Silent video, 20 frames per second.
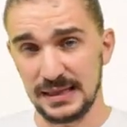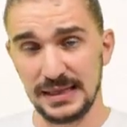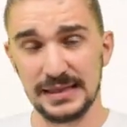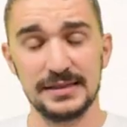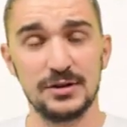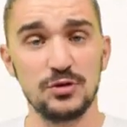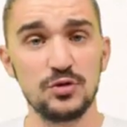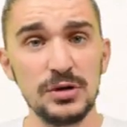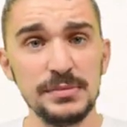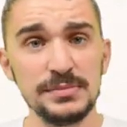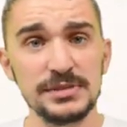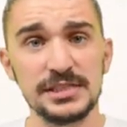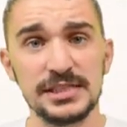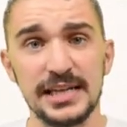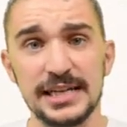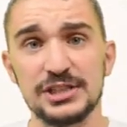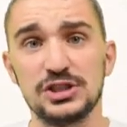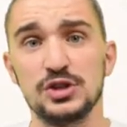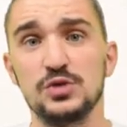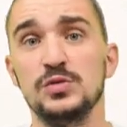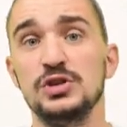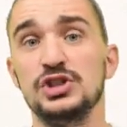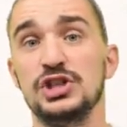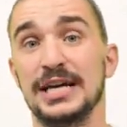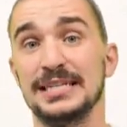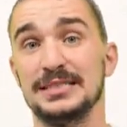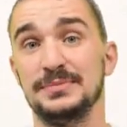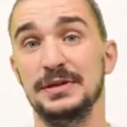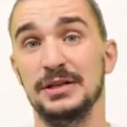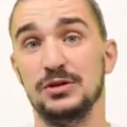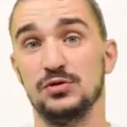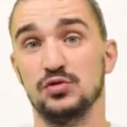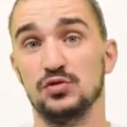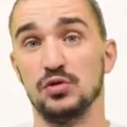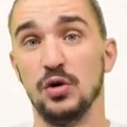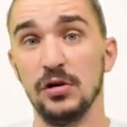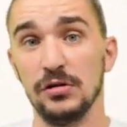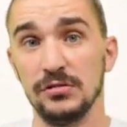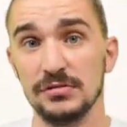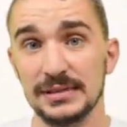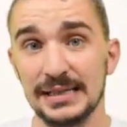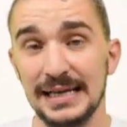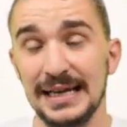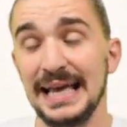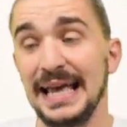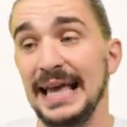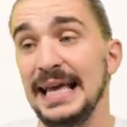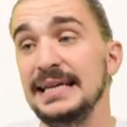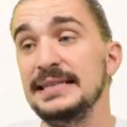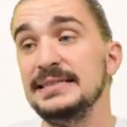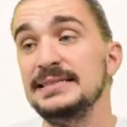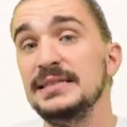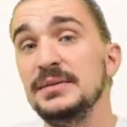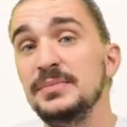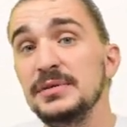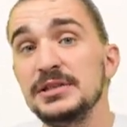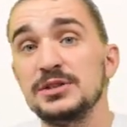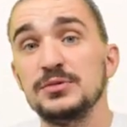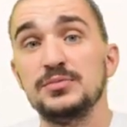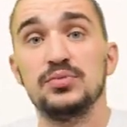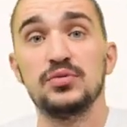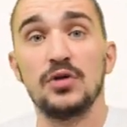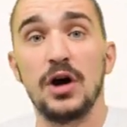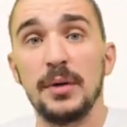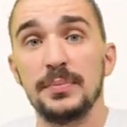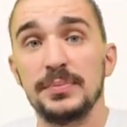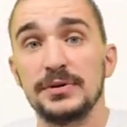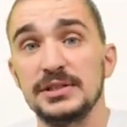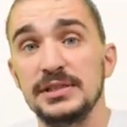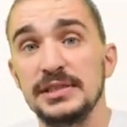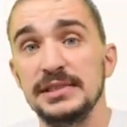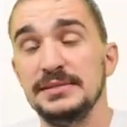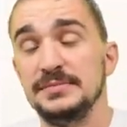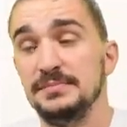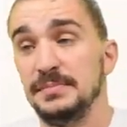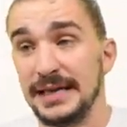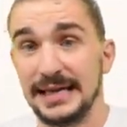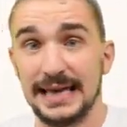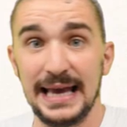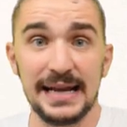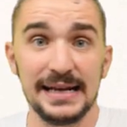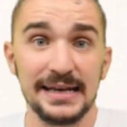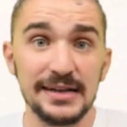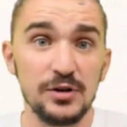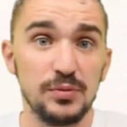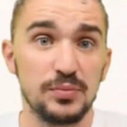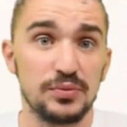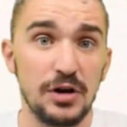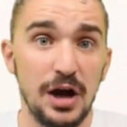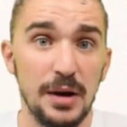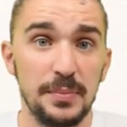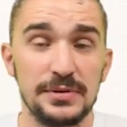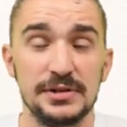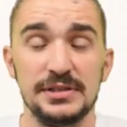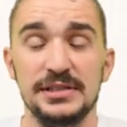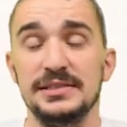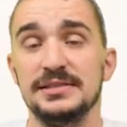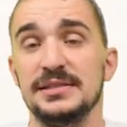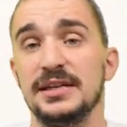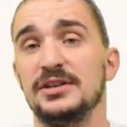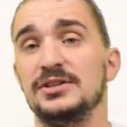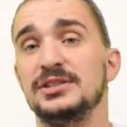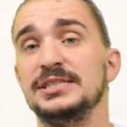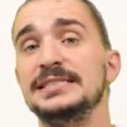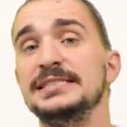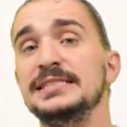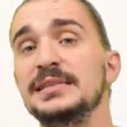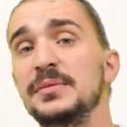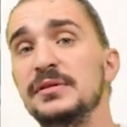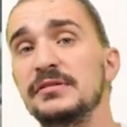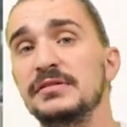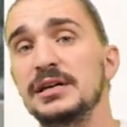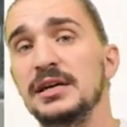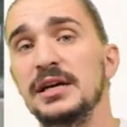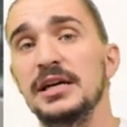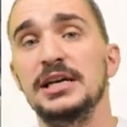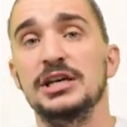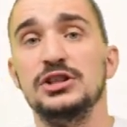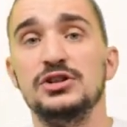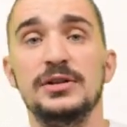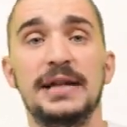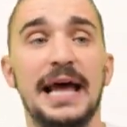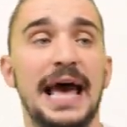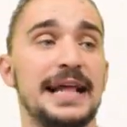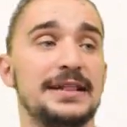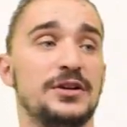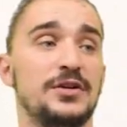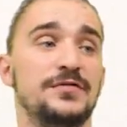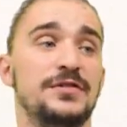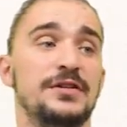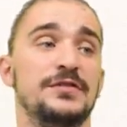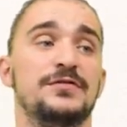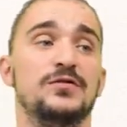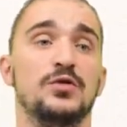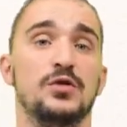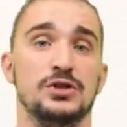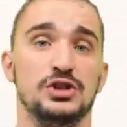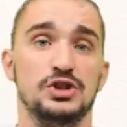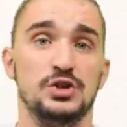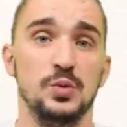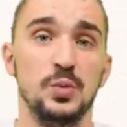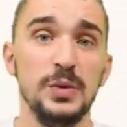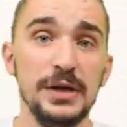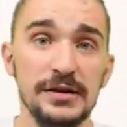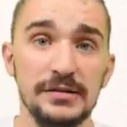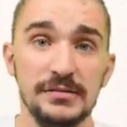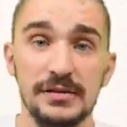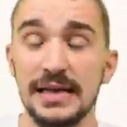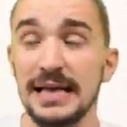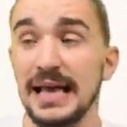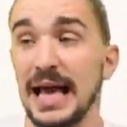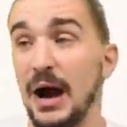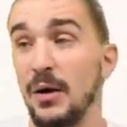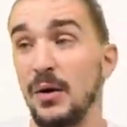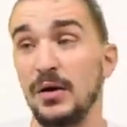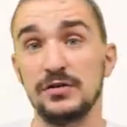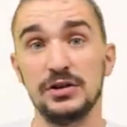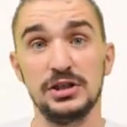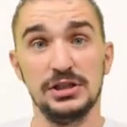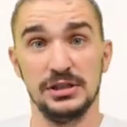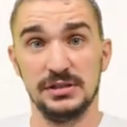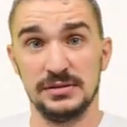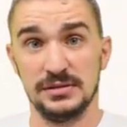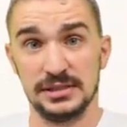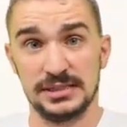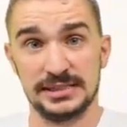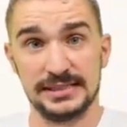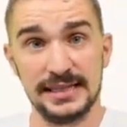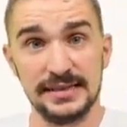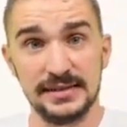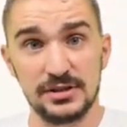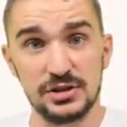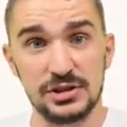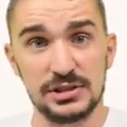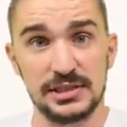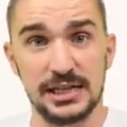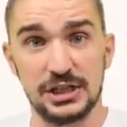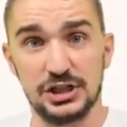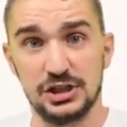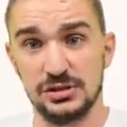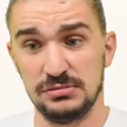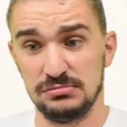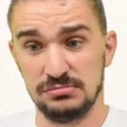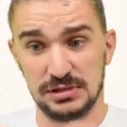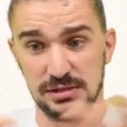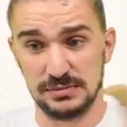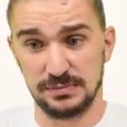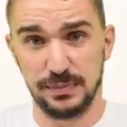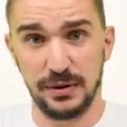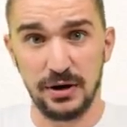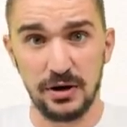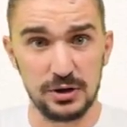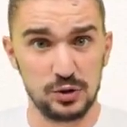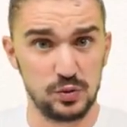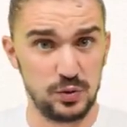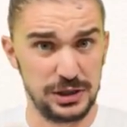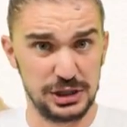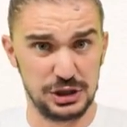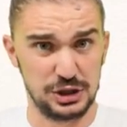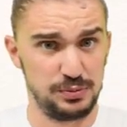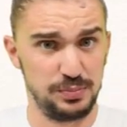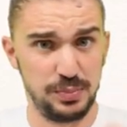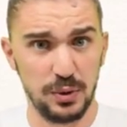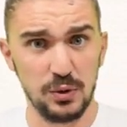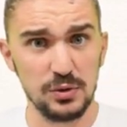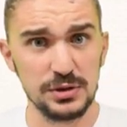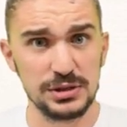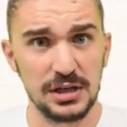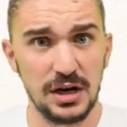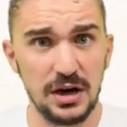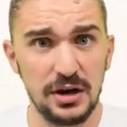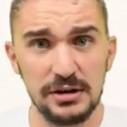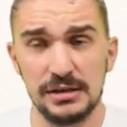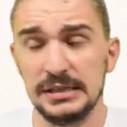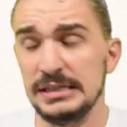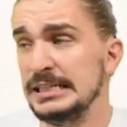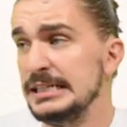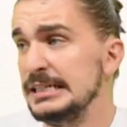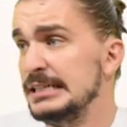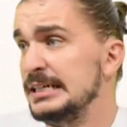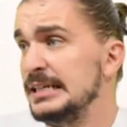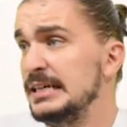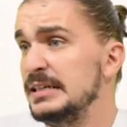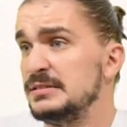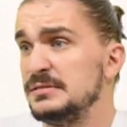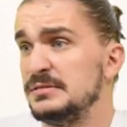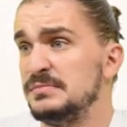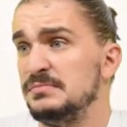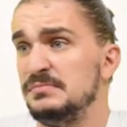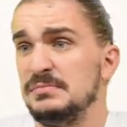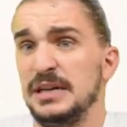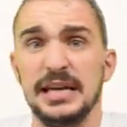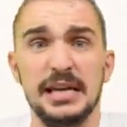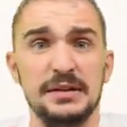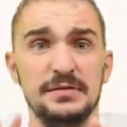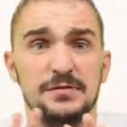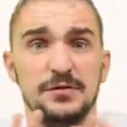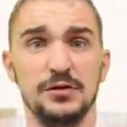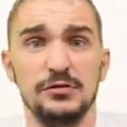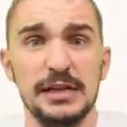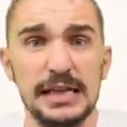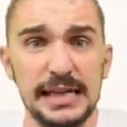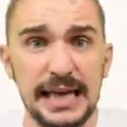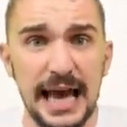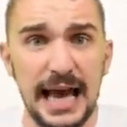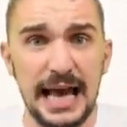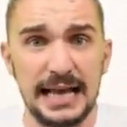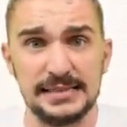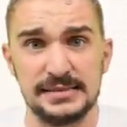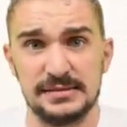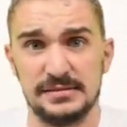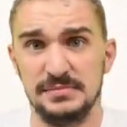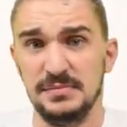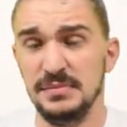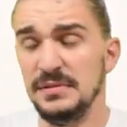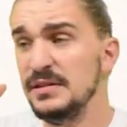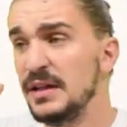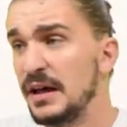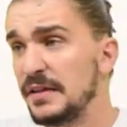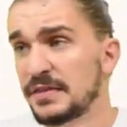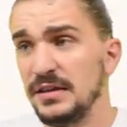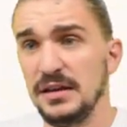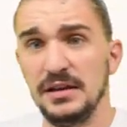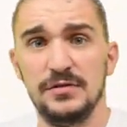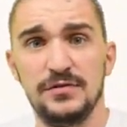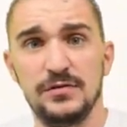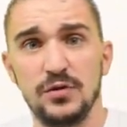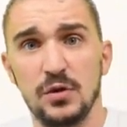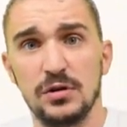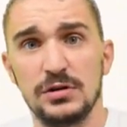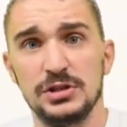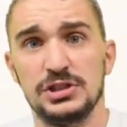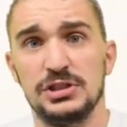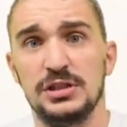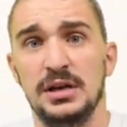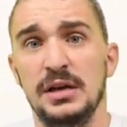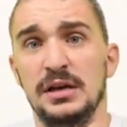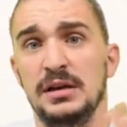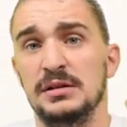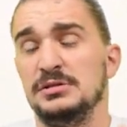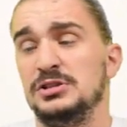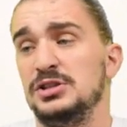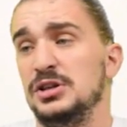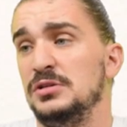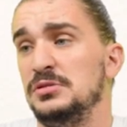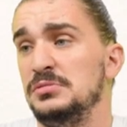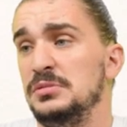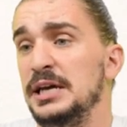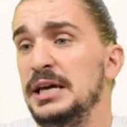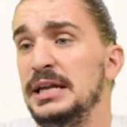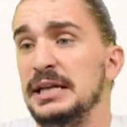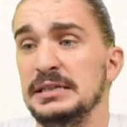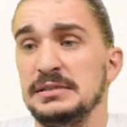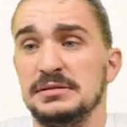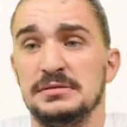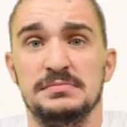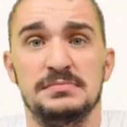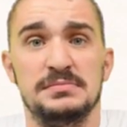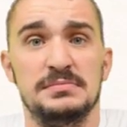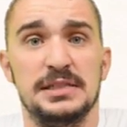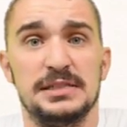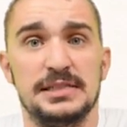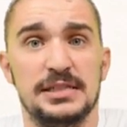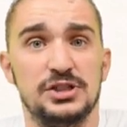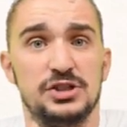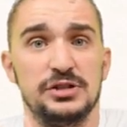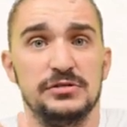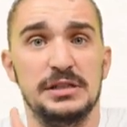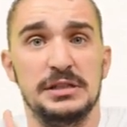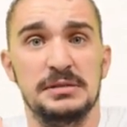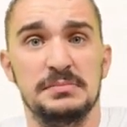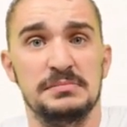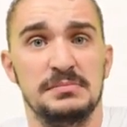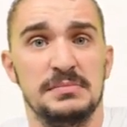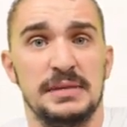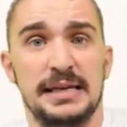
The rim section, which has been rolled, exhibits properties, mechanical properties that are similar to that of a forged wheel. However, the center section, the part where the spokes are, is again fully cast, nothing forged, so it is essentially